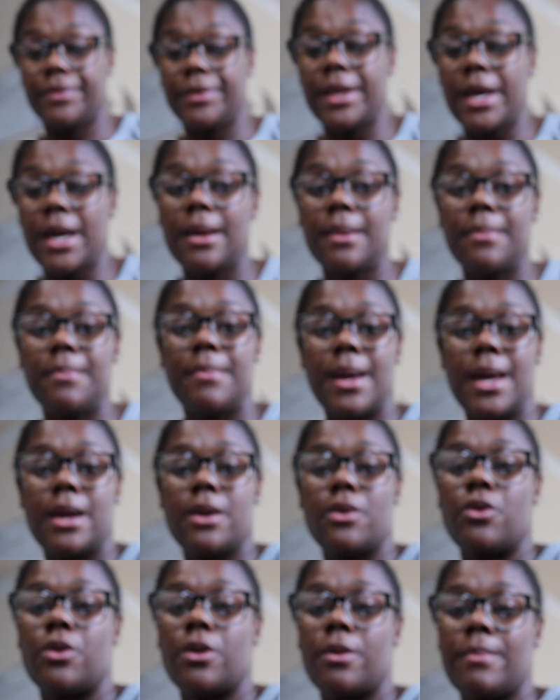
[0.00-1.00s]
they may
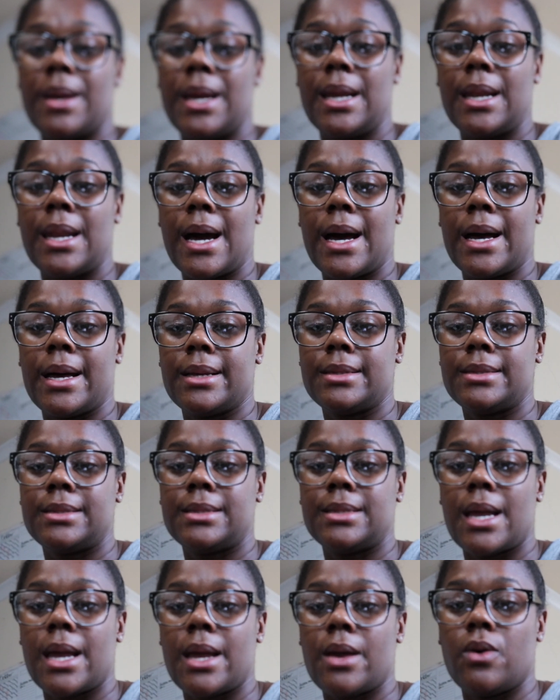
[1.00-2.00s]
or may not
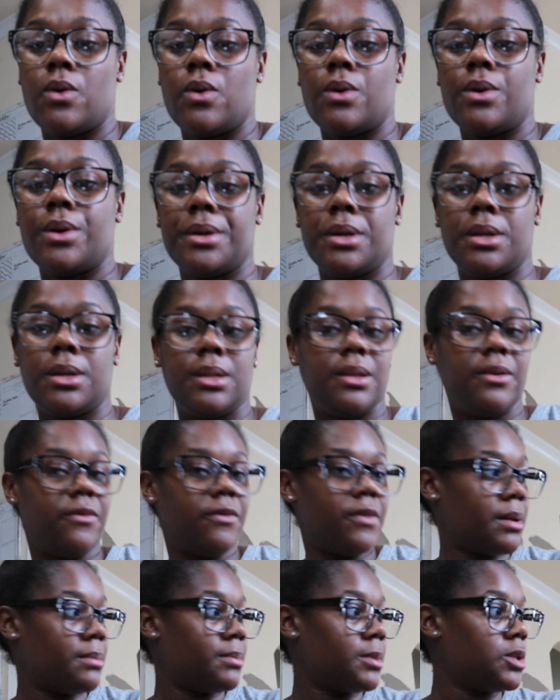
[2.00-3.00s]
stay on the
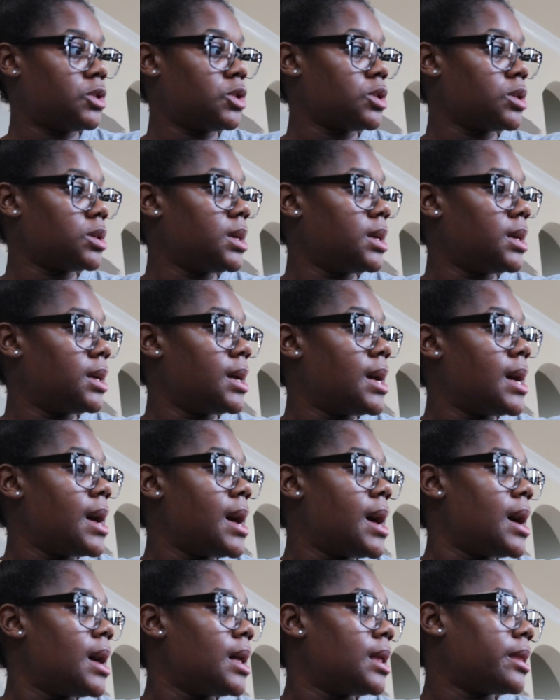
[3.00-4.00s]
family tree.
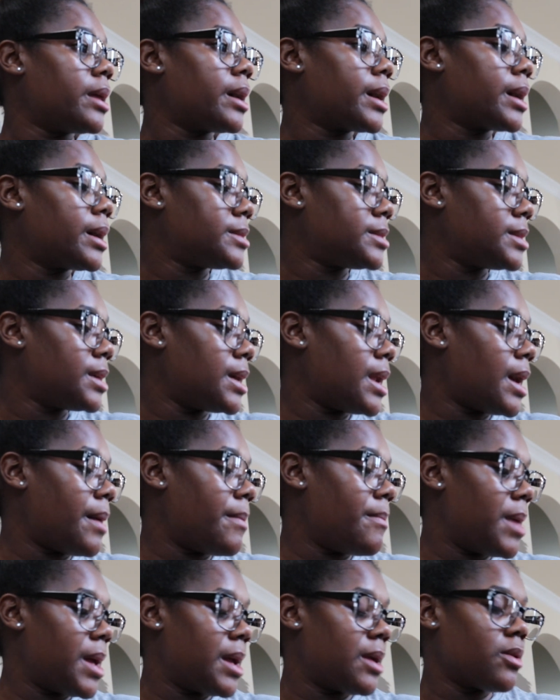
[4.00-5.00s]
Like I said, I
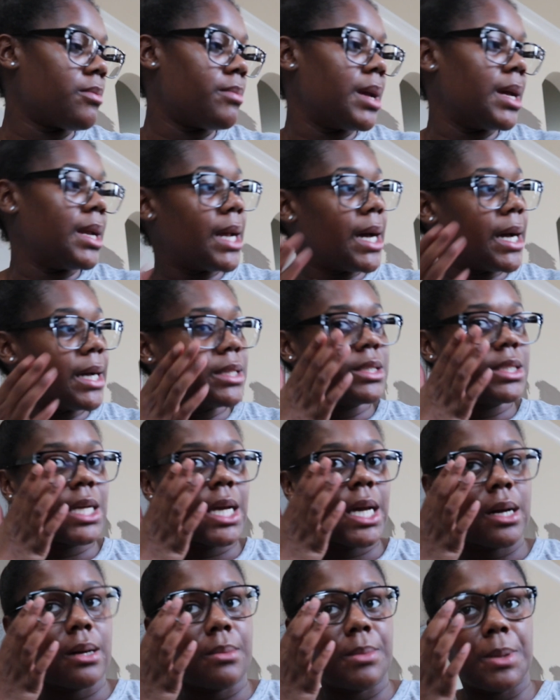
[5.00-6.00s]
may or may not
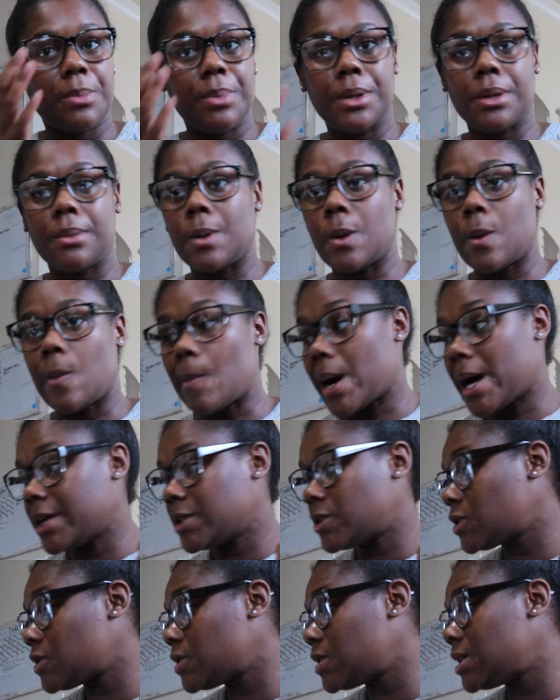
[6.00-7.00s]
jack them and put them on my
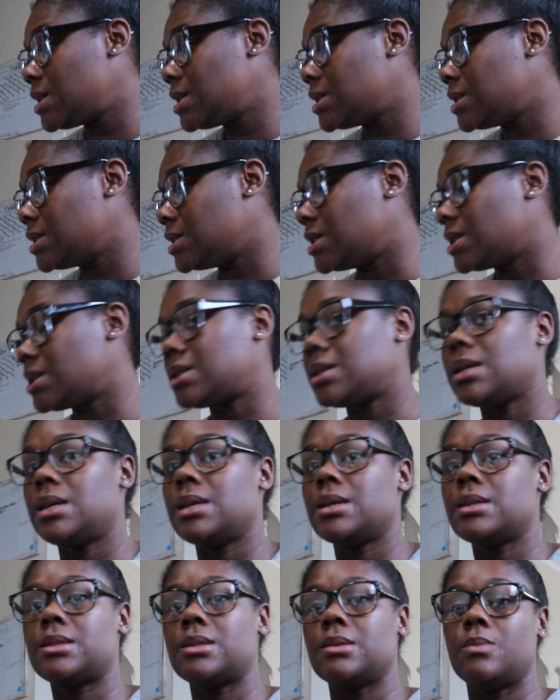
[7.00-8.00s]
tree just to
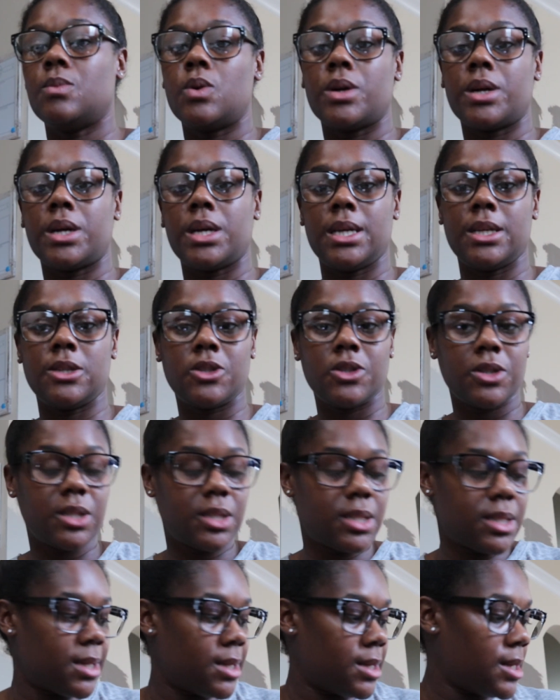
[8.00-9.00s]
get some more
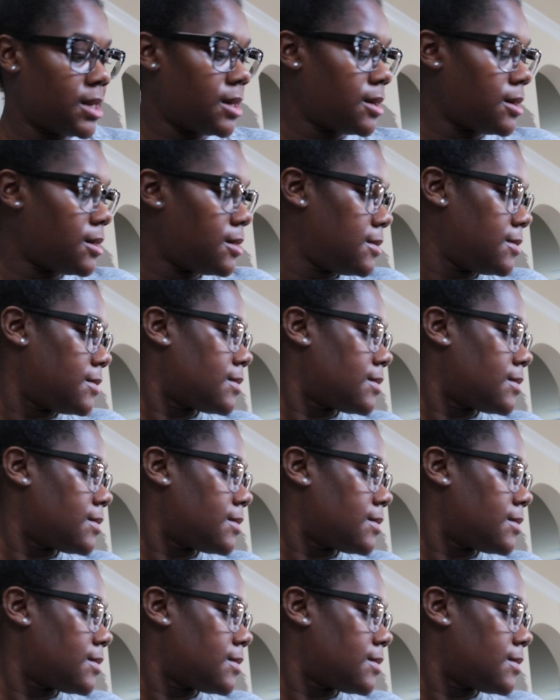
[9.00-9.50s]
interest in there.